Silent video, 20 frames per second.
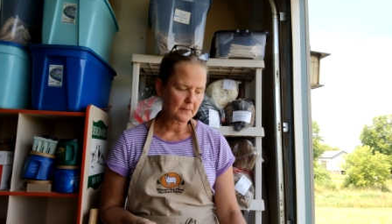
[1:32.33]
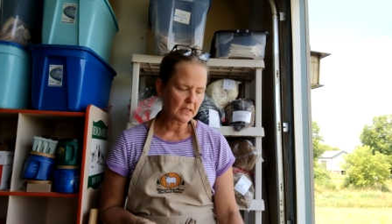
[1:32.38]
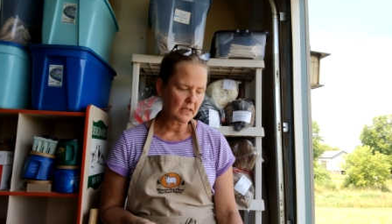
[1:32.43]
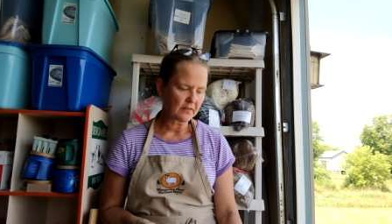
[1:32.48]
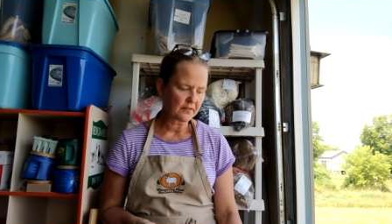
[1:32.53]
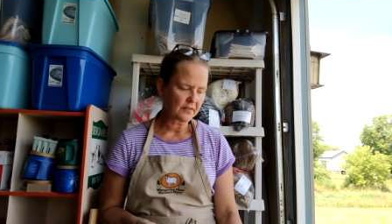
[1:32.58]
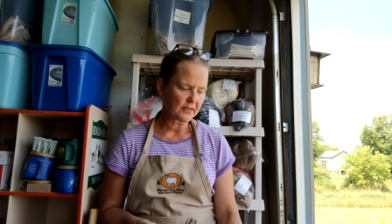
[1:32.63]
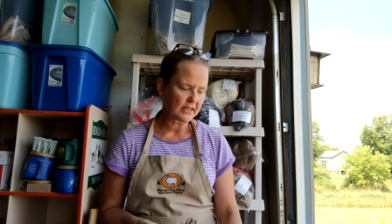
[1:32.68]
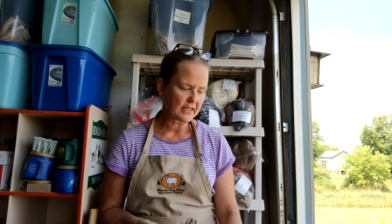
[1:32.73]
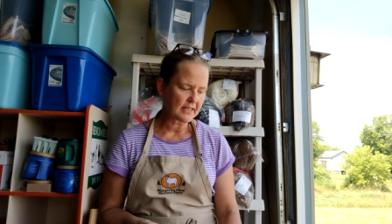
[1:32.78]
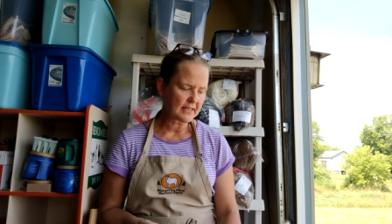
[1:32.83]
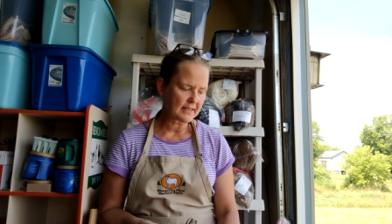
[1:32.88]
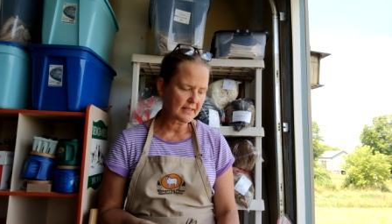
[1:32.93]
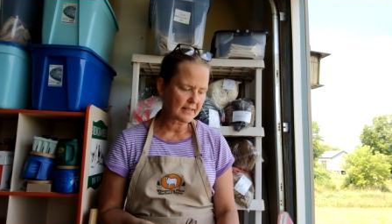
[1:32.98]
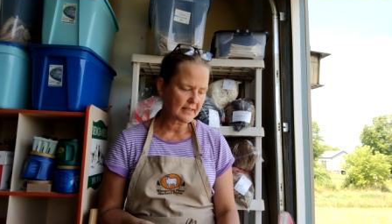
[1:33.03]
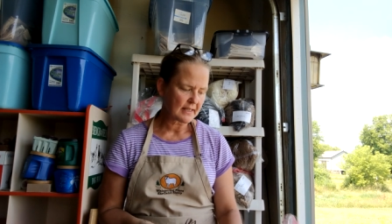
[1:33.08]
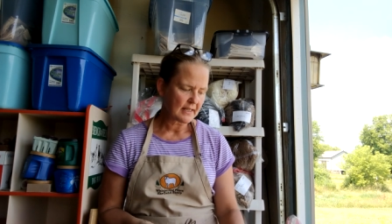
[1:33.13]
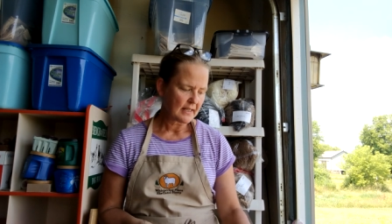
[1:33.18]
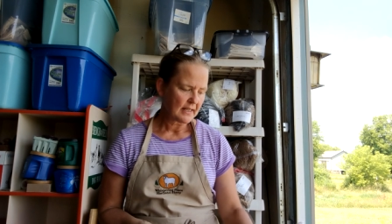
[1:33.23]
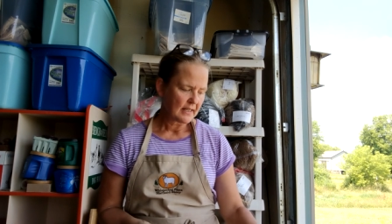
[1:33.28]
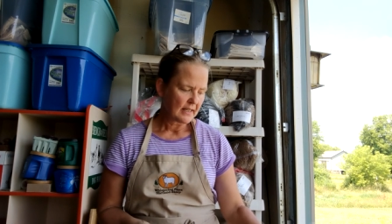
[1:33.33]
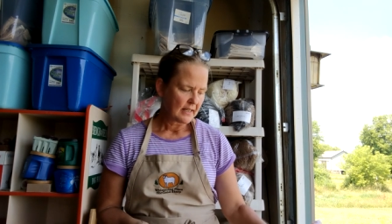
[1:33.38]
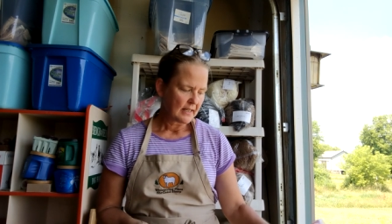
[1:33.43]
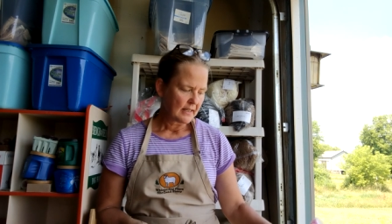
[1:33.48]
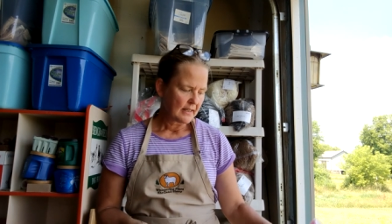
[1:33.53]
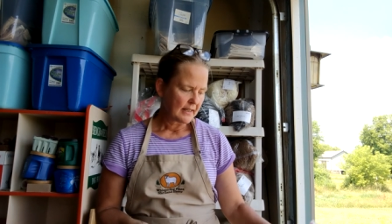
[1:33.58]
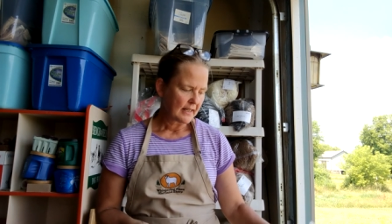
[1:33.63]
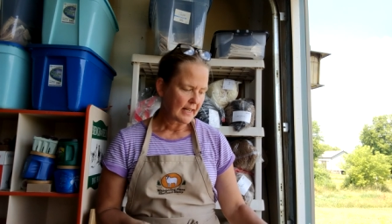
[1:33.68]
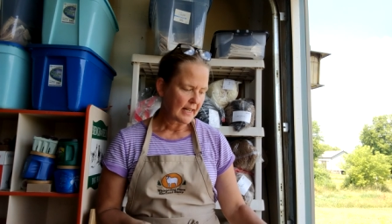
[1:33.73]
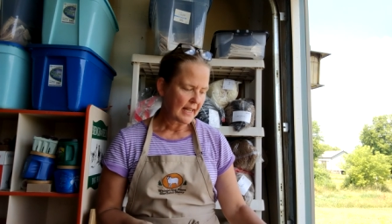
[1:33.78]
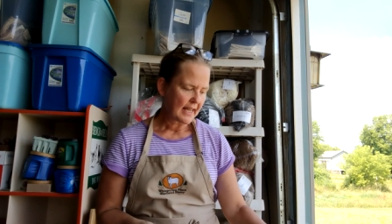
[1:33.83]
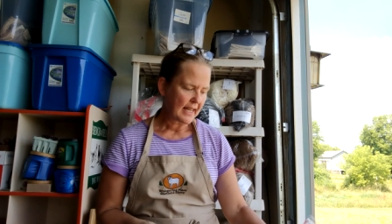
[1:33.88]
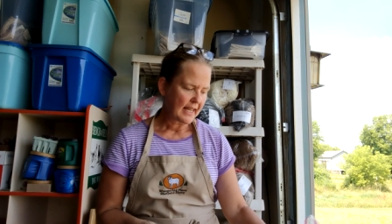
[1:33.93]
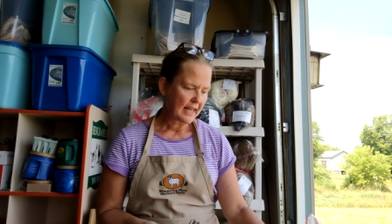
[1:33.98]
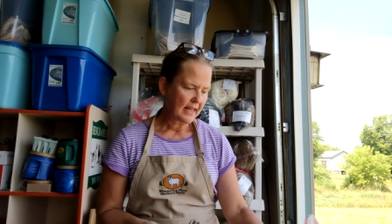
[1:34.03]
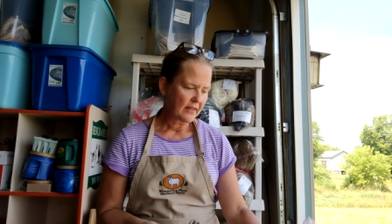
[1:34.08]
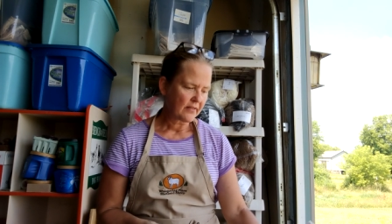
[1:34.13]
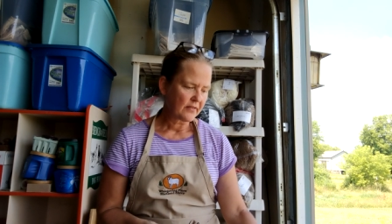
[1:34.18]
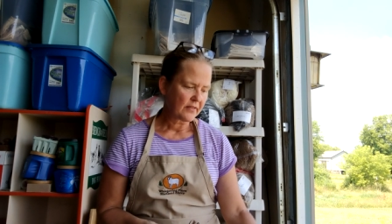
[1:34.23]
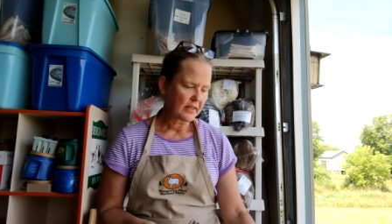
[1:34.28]
a fleece that I
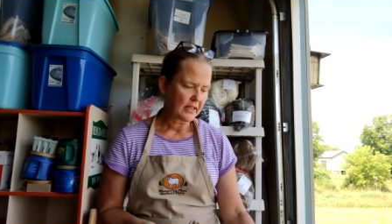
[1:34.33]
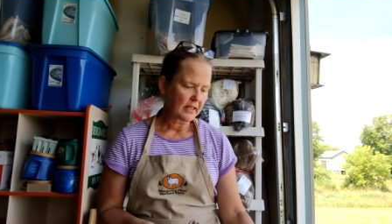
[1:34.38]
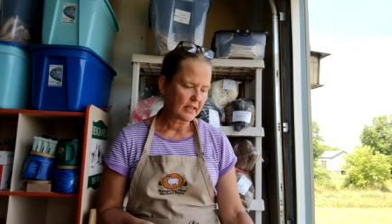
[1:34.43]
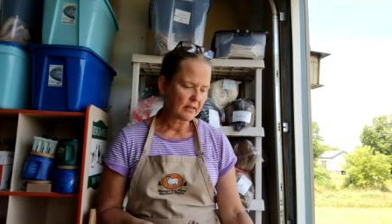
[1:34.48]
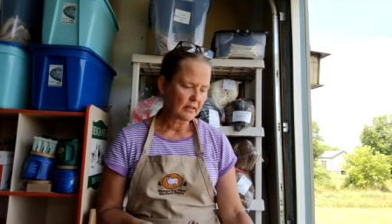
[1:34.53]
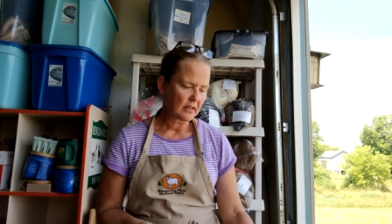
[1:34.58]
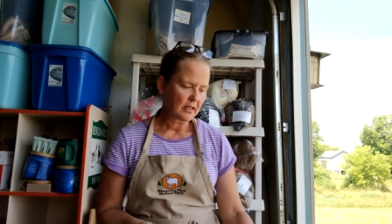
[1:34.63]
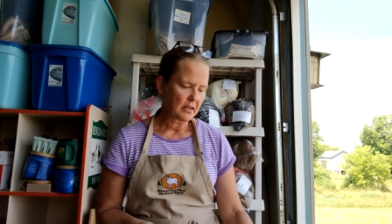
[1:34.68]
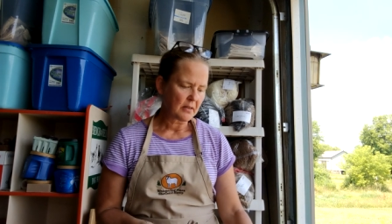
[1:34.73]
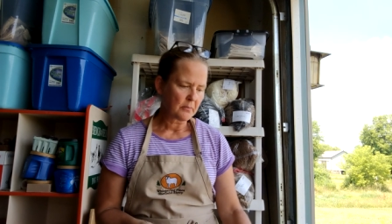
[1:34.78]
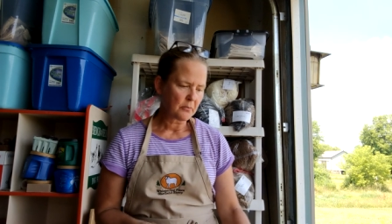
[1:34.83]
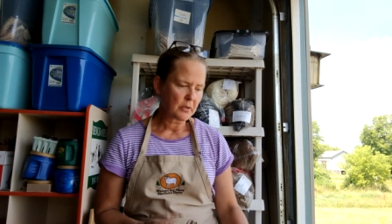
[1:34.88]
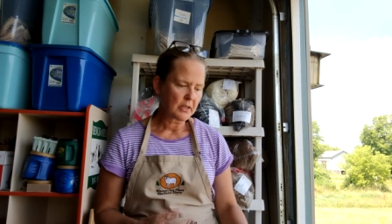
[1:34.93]
have that um,